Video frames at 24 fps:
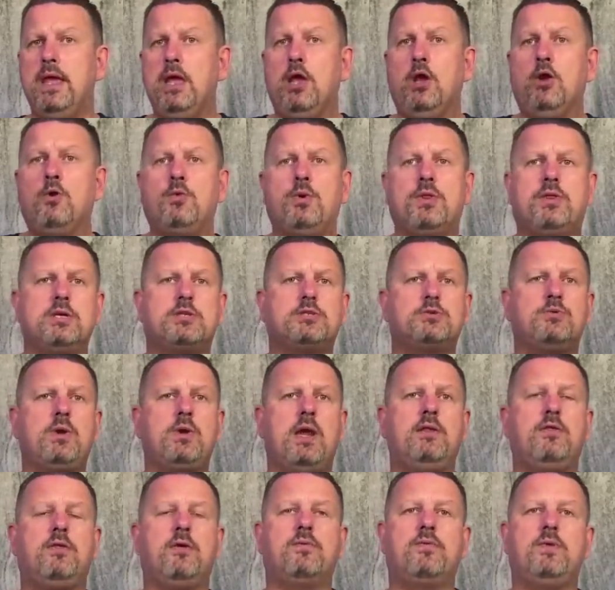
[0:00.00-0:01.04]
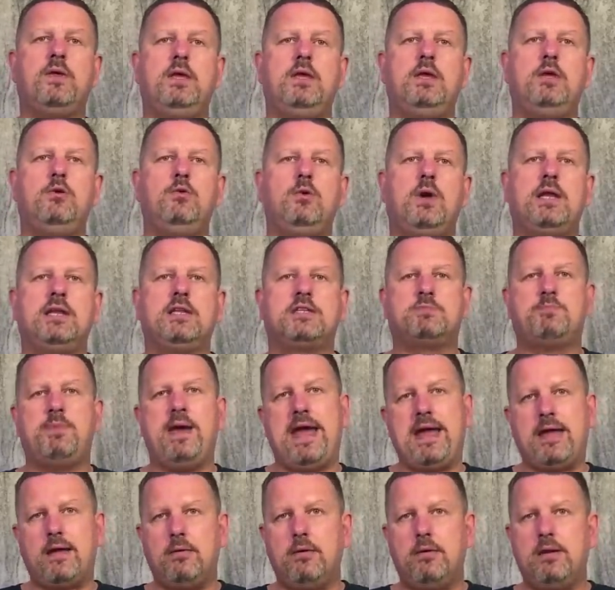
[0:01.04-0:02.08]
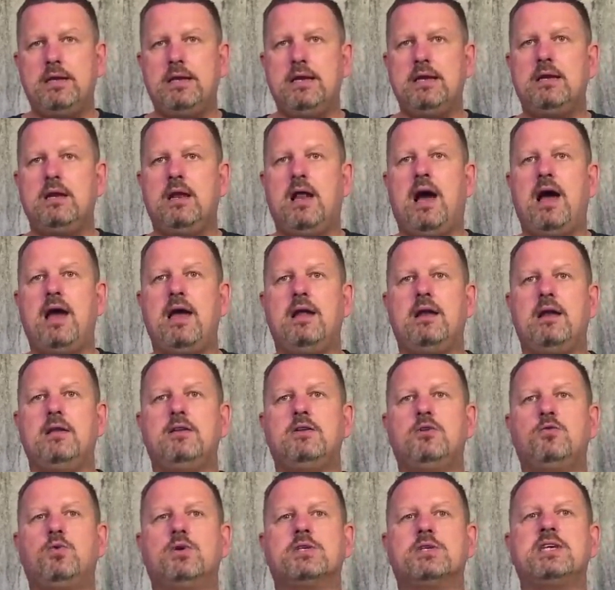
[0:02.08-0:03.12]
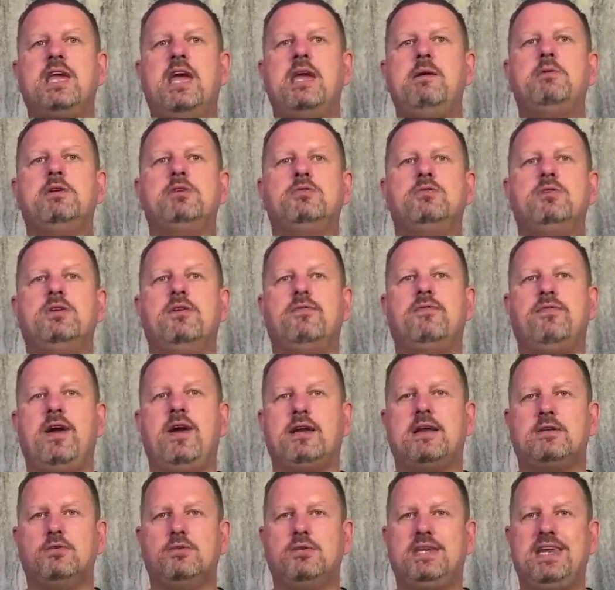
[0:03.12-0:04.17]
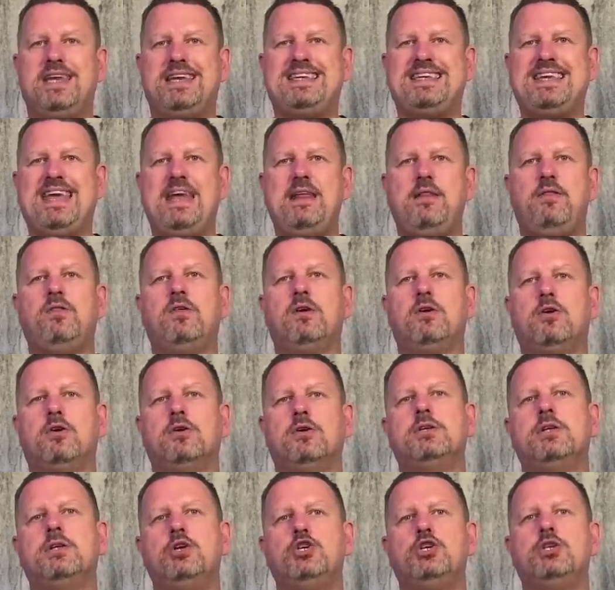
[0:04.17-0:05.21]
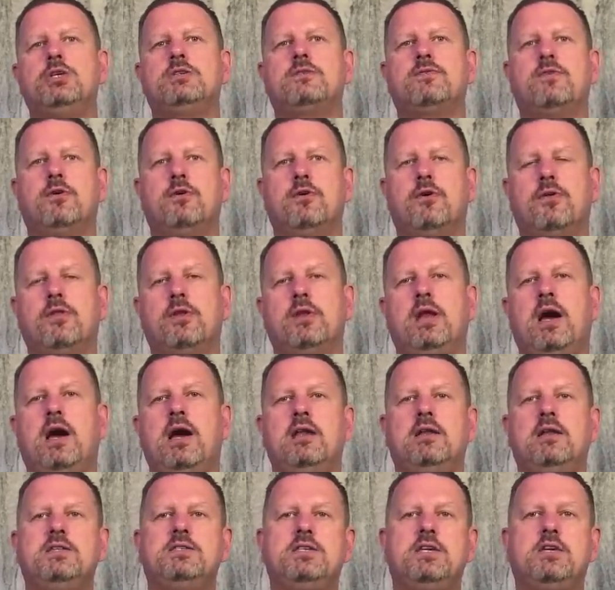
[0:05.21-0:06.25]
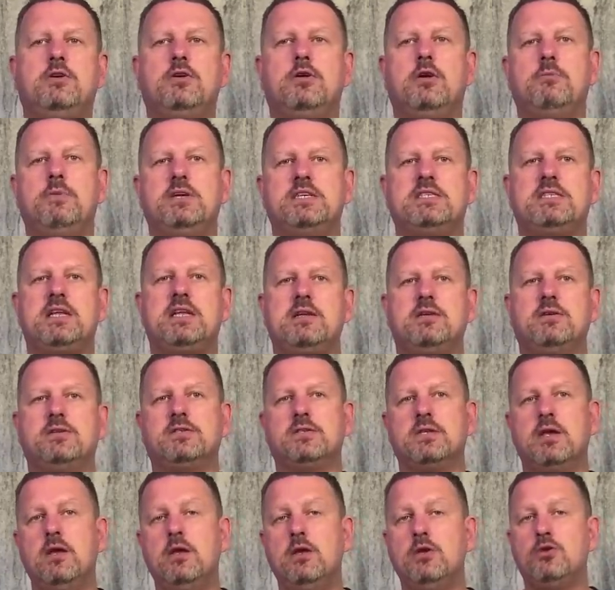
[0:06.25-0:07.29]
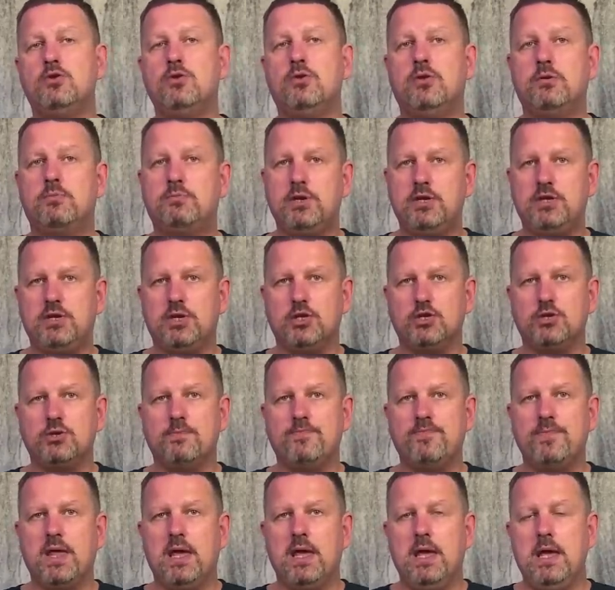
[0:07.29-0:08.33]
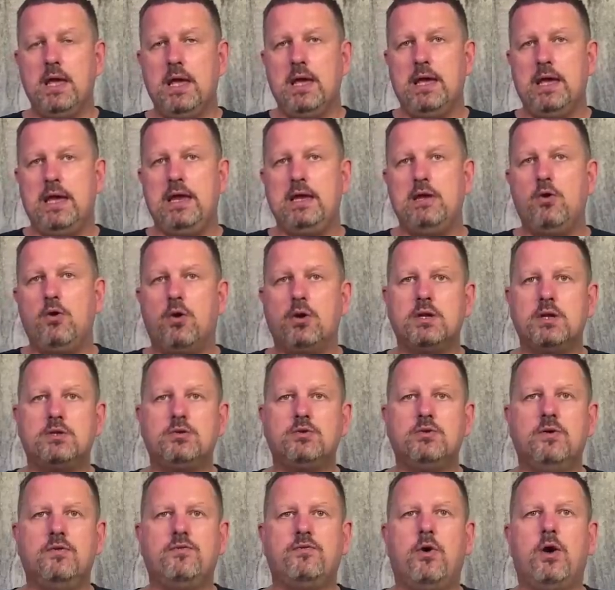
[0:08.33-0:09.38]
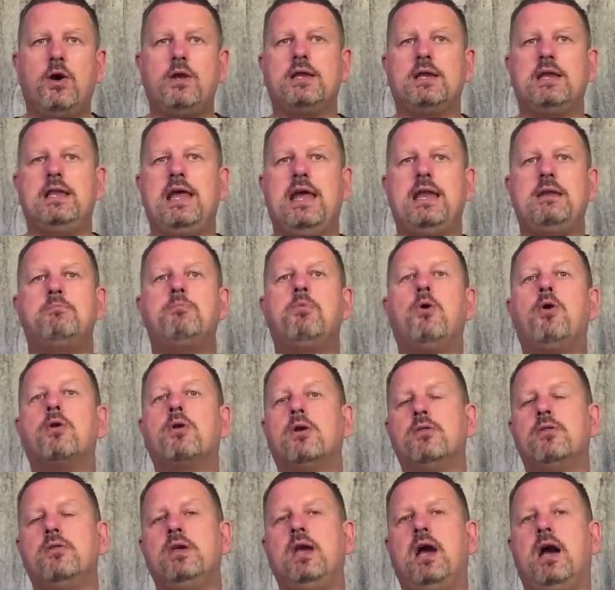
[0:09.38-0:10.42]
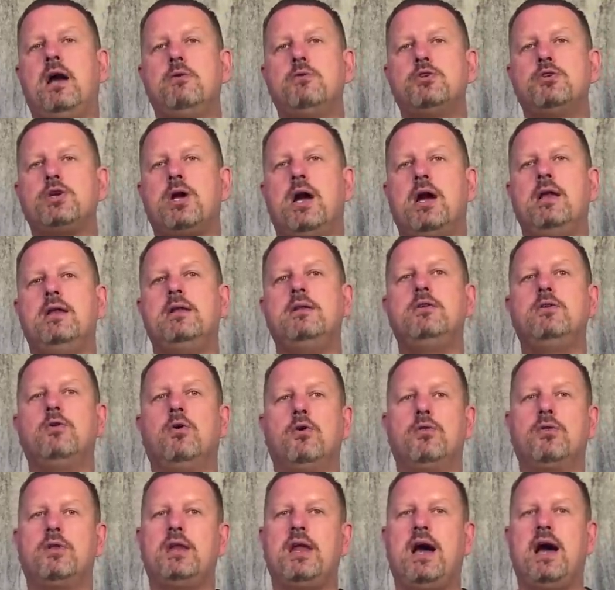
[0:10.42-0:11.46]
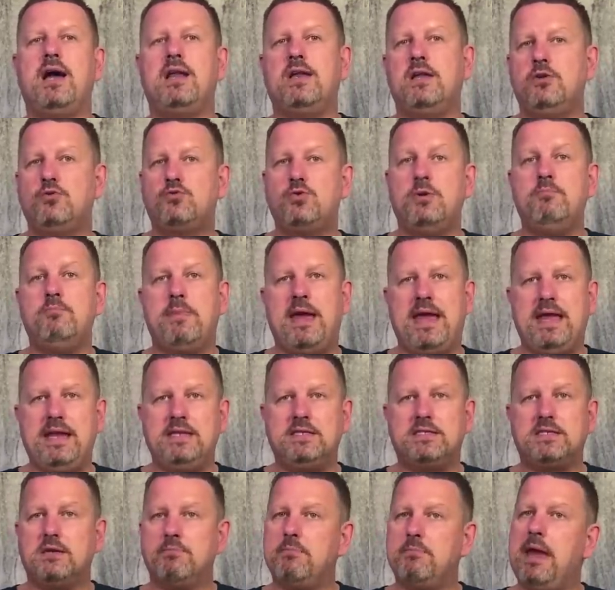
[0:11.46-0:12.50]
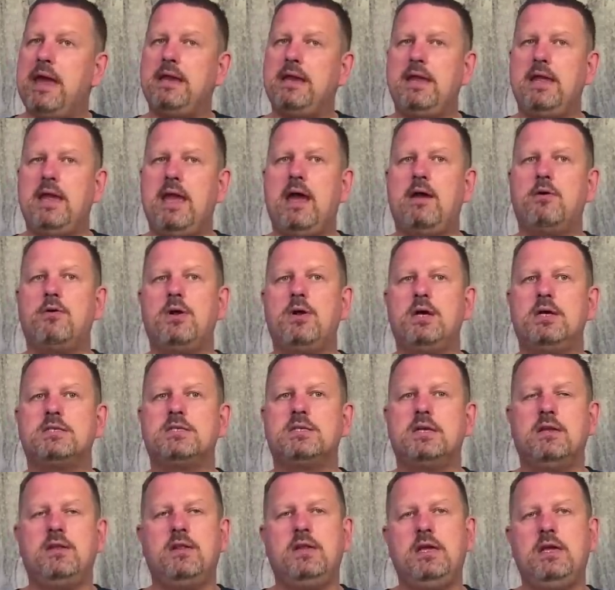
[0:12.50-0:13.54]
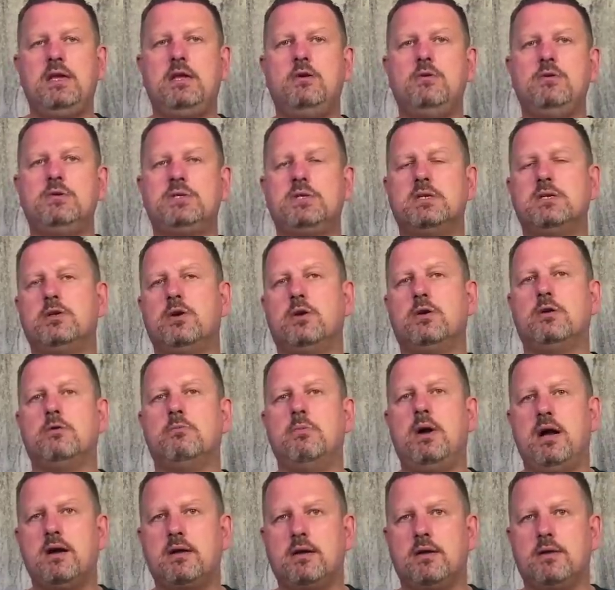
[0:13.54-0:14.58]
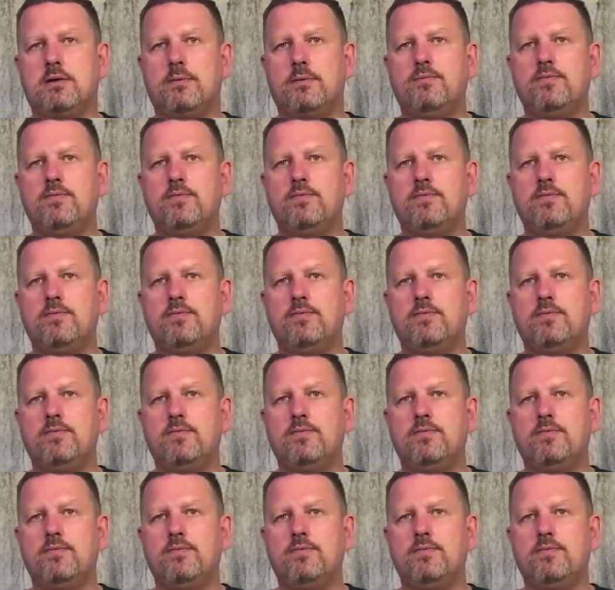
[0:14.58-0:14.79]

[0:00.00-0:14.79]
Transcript: With the strength of the EU at its back, Little Ireland was able to de facto dictate the conditions for Northern Ireland's economic status to the British. In order to avoid a land border on the Irish island, Northern Ireland remains in many areas in the EU's internal market.